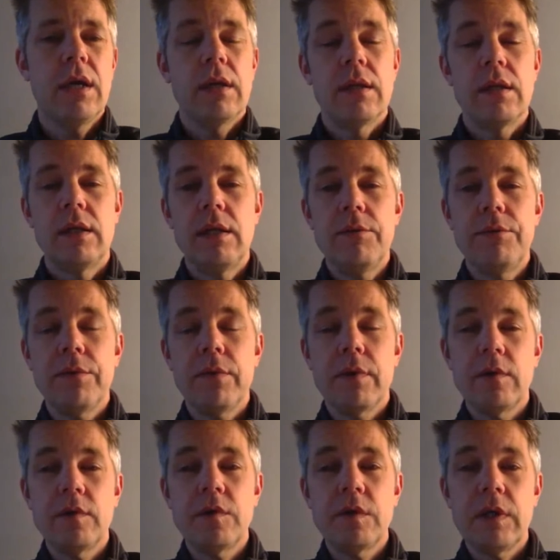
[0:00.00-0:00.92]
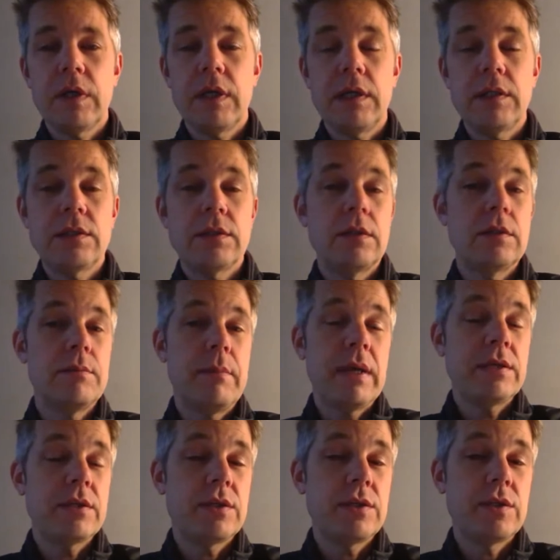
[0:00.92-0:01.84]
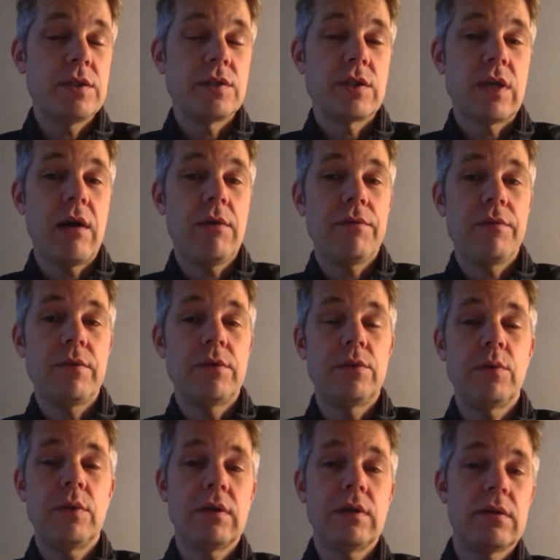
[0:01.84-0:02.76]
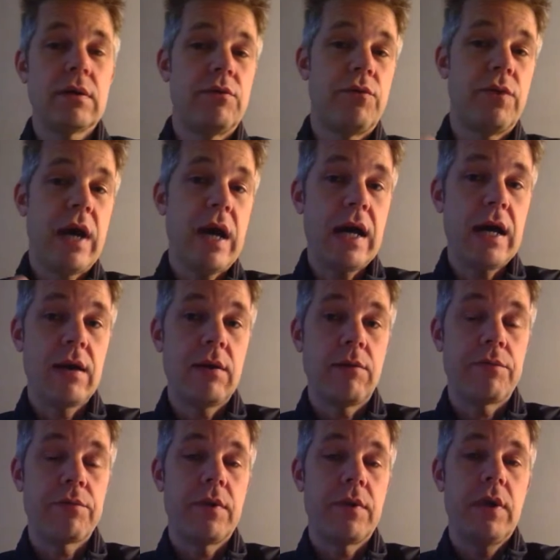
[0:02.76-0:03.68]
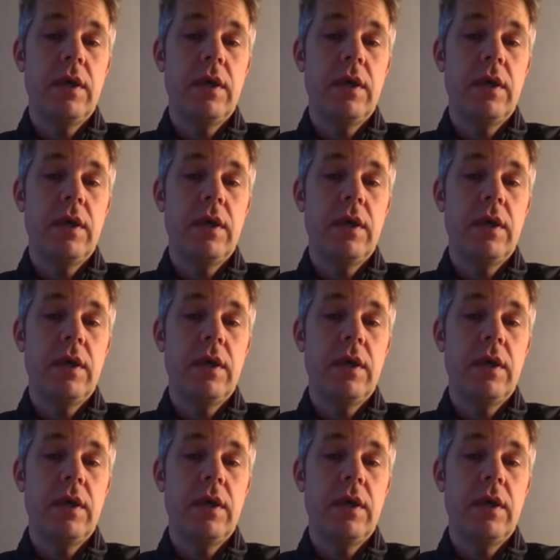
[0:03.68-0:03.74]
The difficulty is the messages often do not arrive